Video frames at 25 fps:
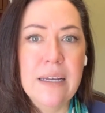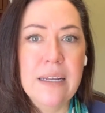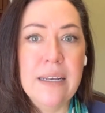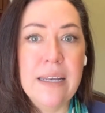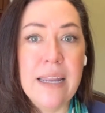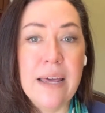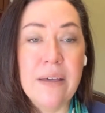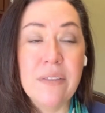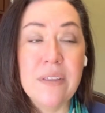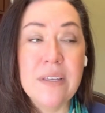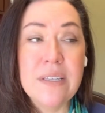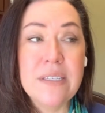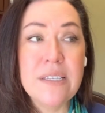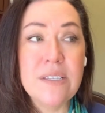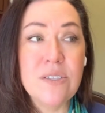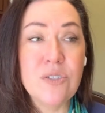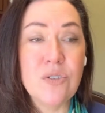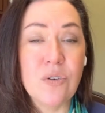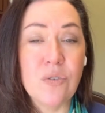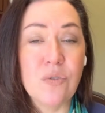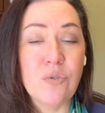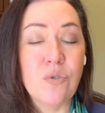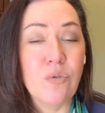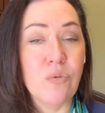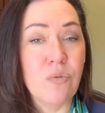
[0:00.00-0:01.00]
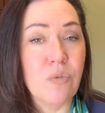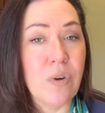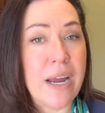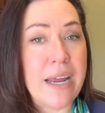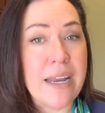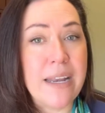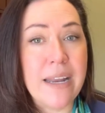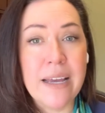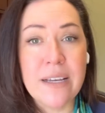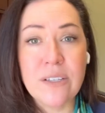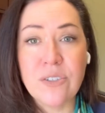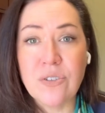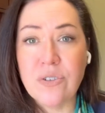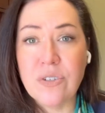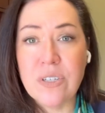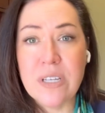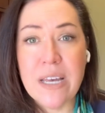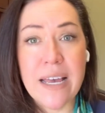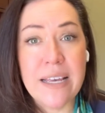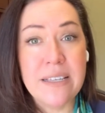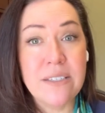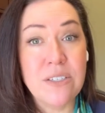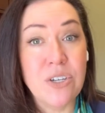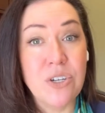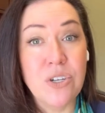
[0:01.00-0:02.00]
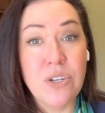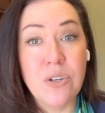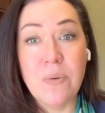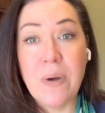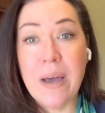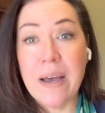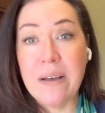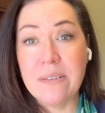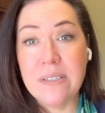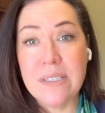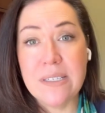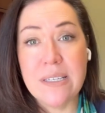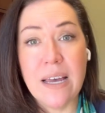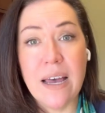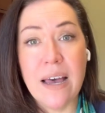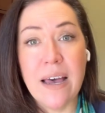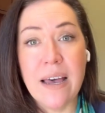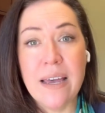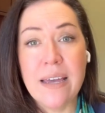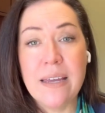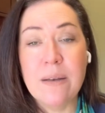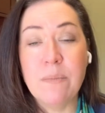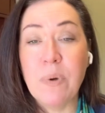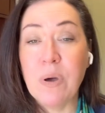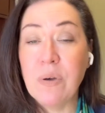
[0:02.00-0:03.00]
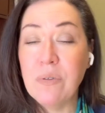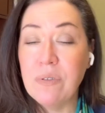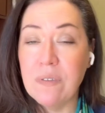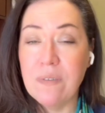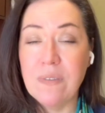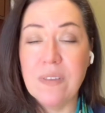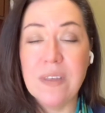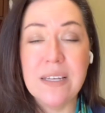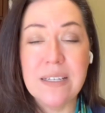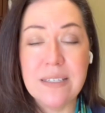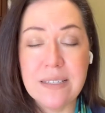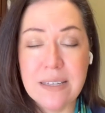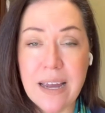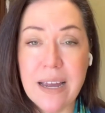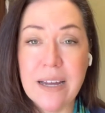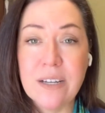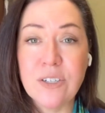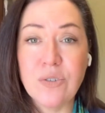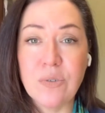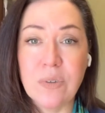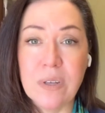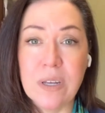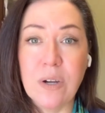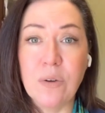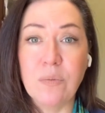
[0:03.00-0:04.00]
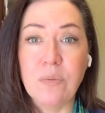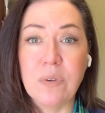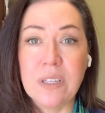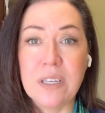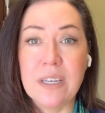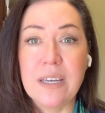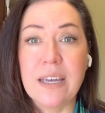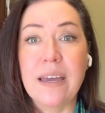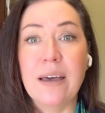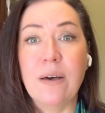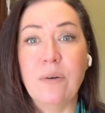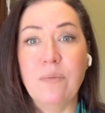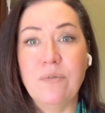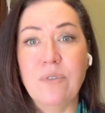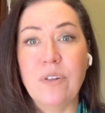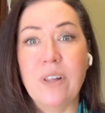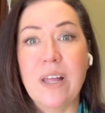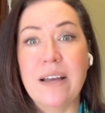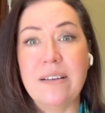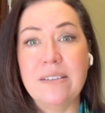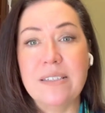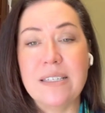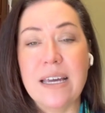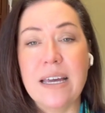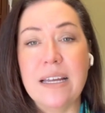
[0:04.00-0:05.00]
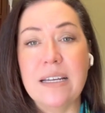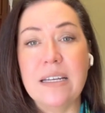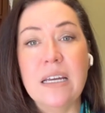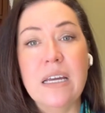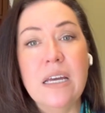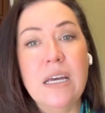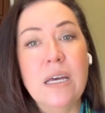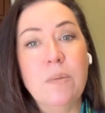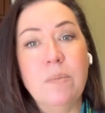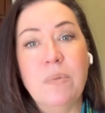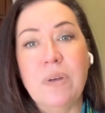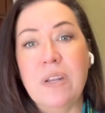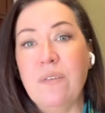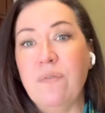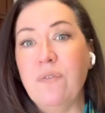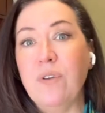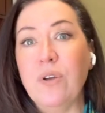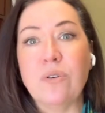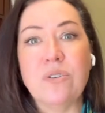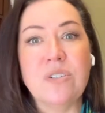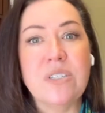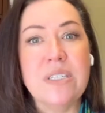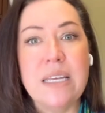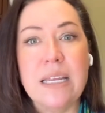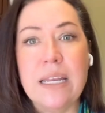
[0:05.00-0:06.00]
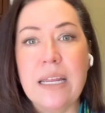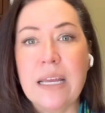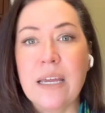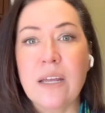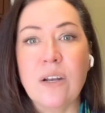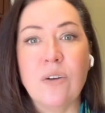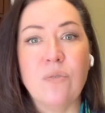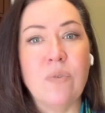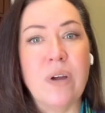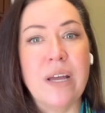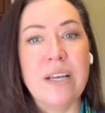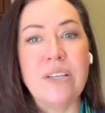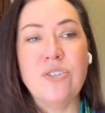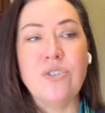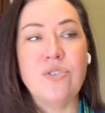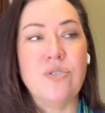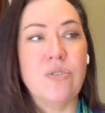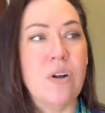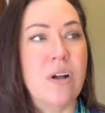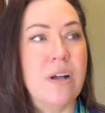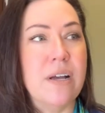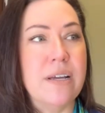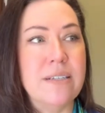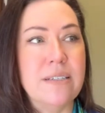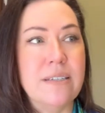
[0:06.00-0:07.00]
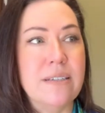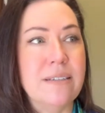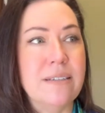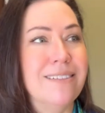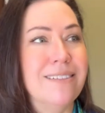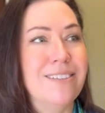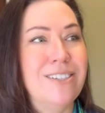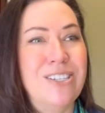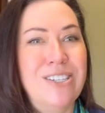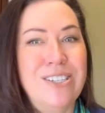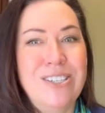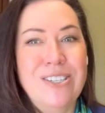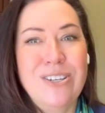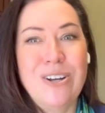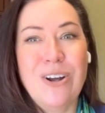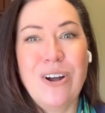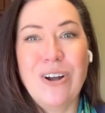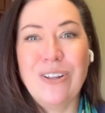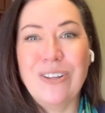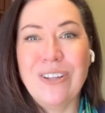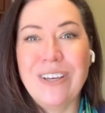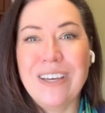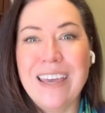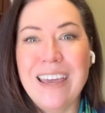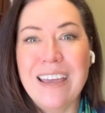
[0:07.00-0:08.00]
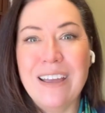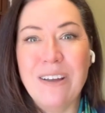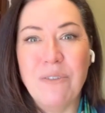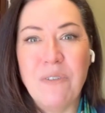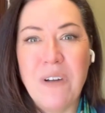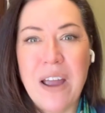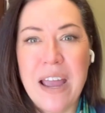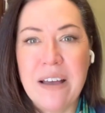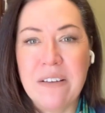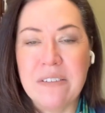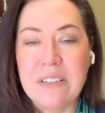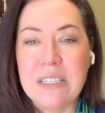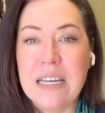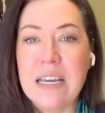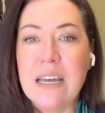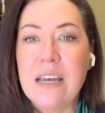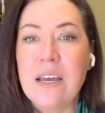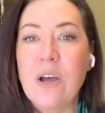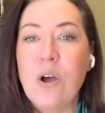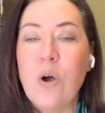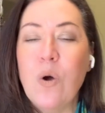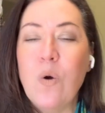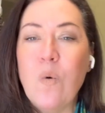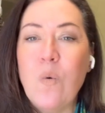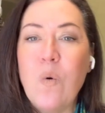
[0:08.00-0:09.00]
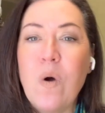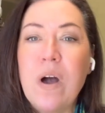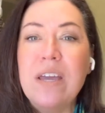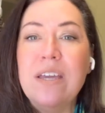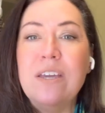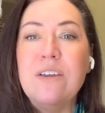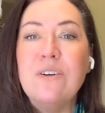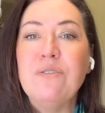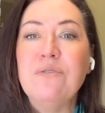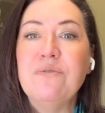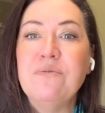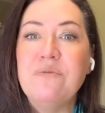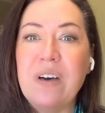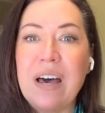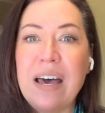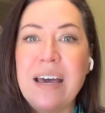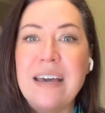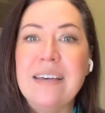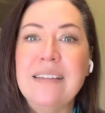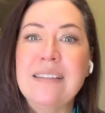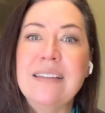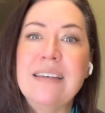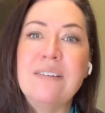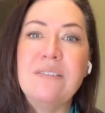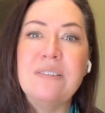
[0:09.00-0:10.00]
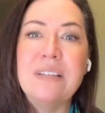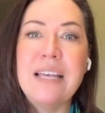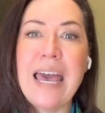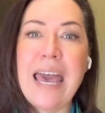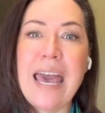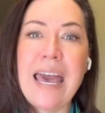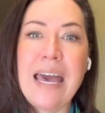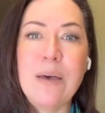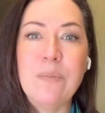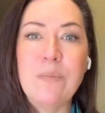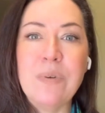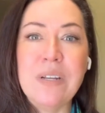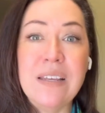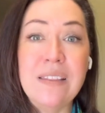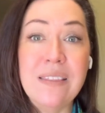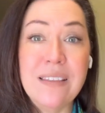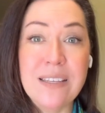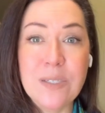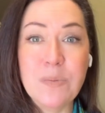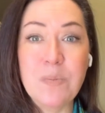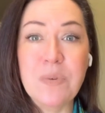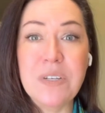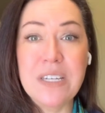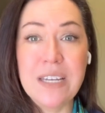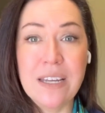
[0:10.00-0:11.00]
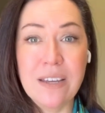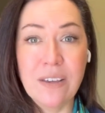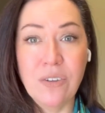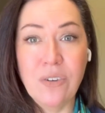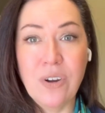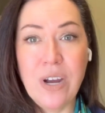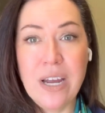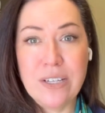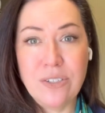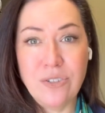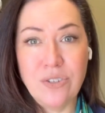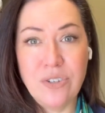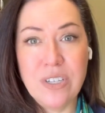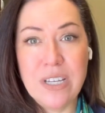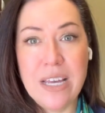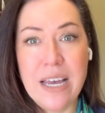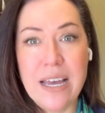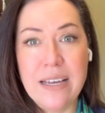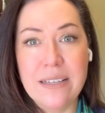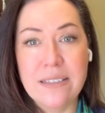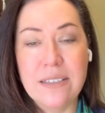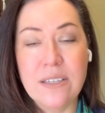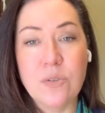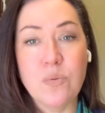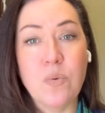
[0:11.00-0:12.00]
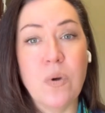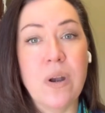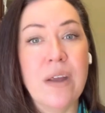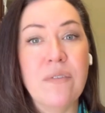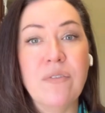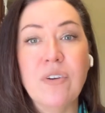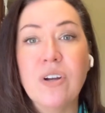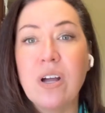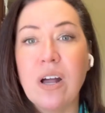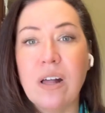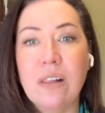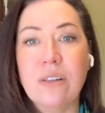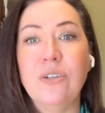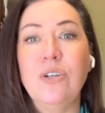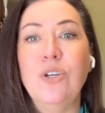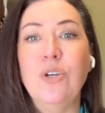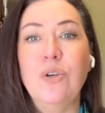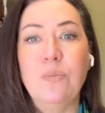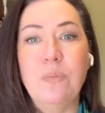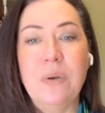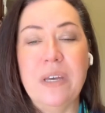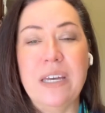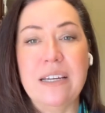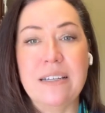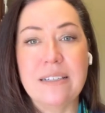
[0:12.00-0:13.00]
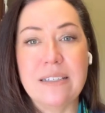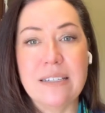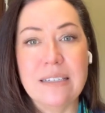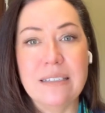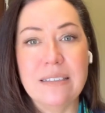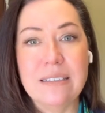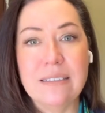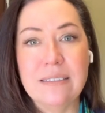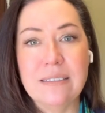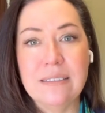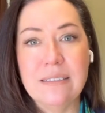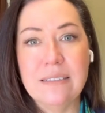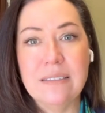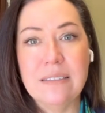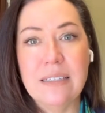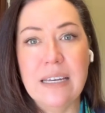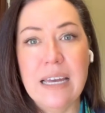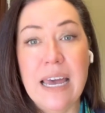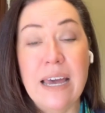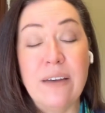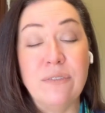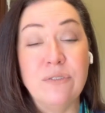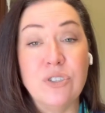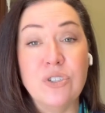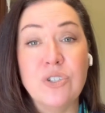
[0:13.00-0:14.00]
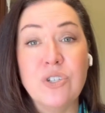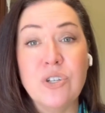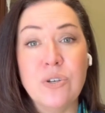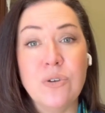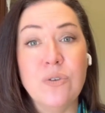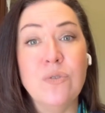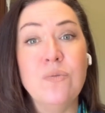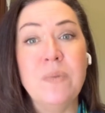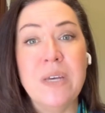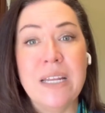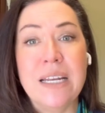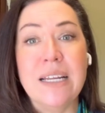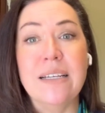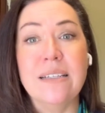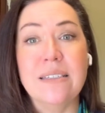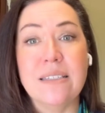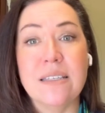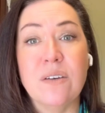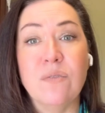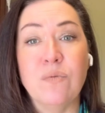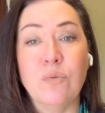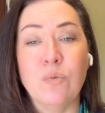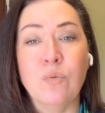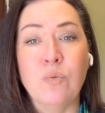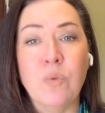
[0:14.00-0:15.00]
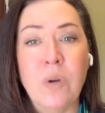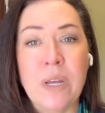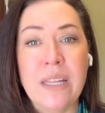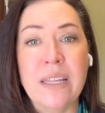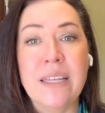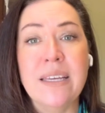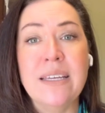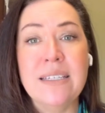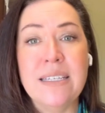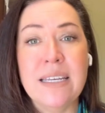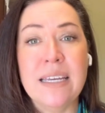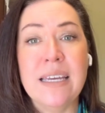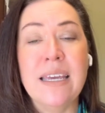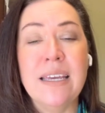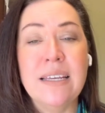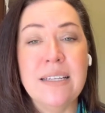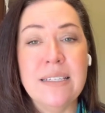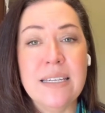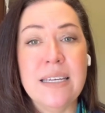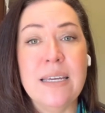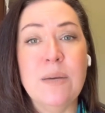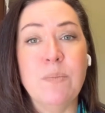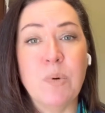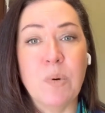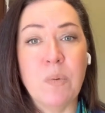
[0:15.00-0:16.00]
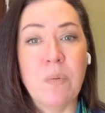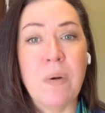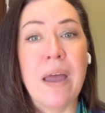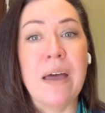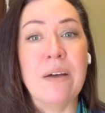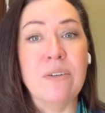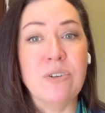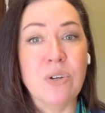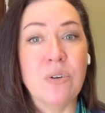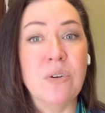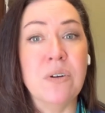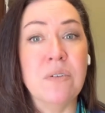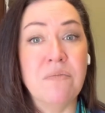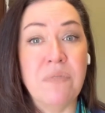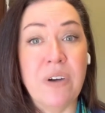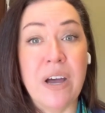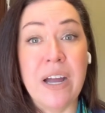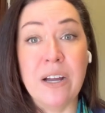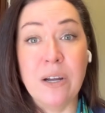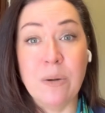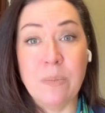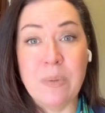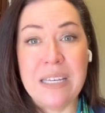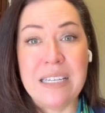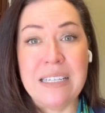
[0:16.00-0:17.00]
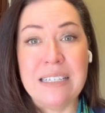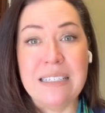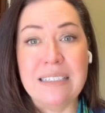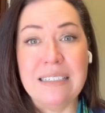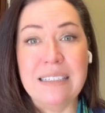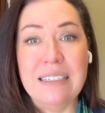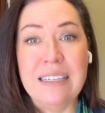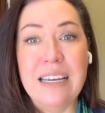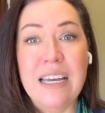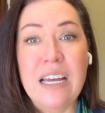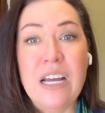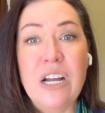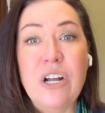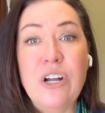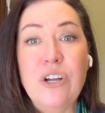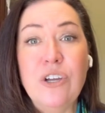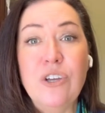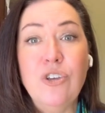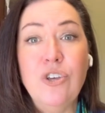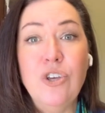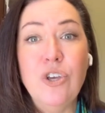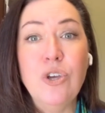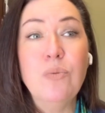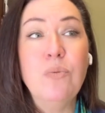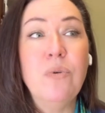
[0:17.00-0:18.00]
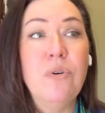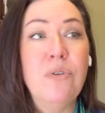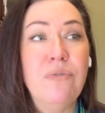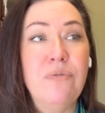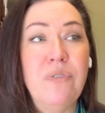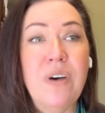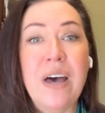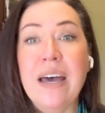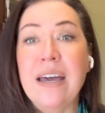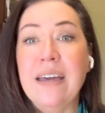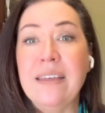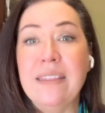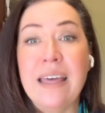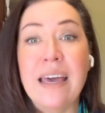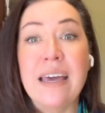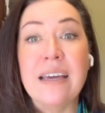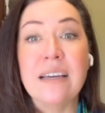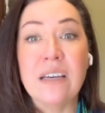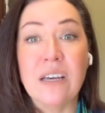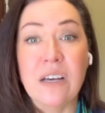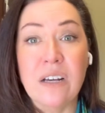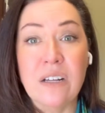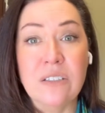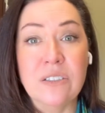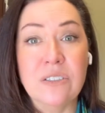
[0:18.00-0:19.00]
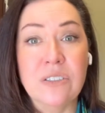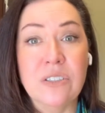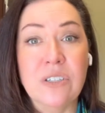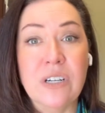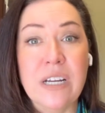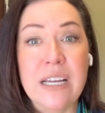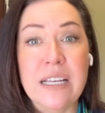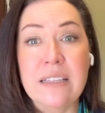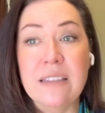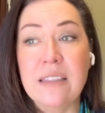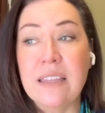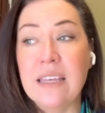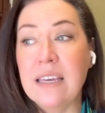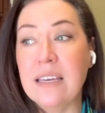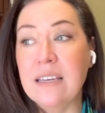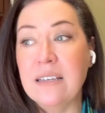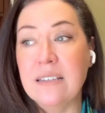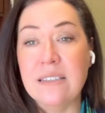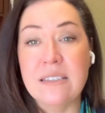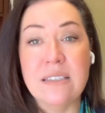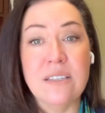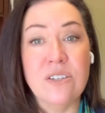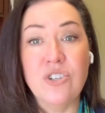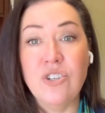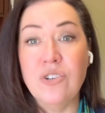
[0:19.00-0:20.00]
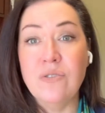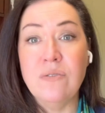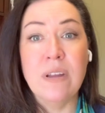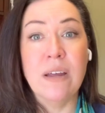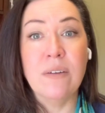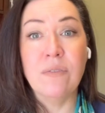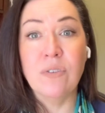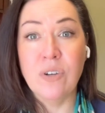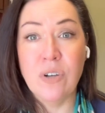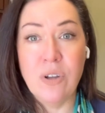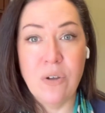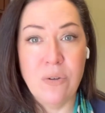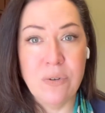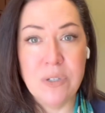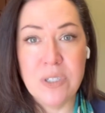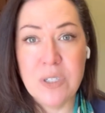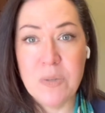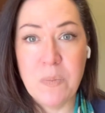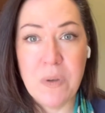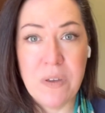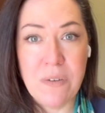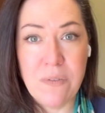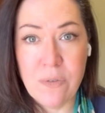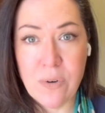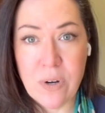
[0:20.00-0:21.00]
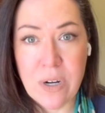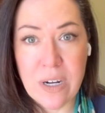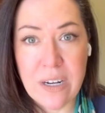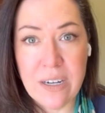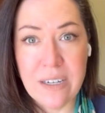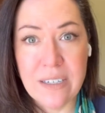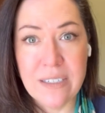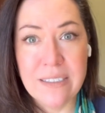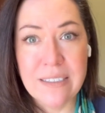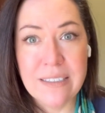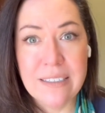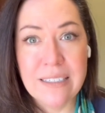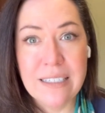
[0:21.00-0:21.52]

Now, this is a great exercise to do outside. Both of these actually are really helpful outside. But if you're sitting in a restaurant, just start looking around. What you'll find that'll happen in this particular exercise is whatever color you picked, after two minutes of really digging deep around your environment, you will find that color in things that you never noticed before.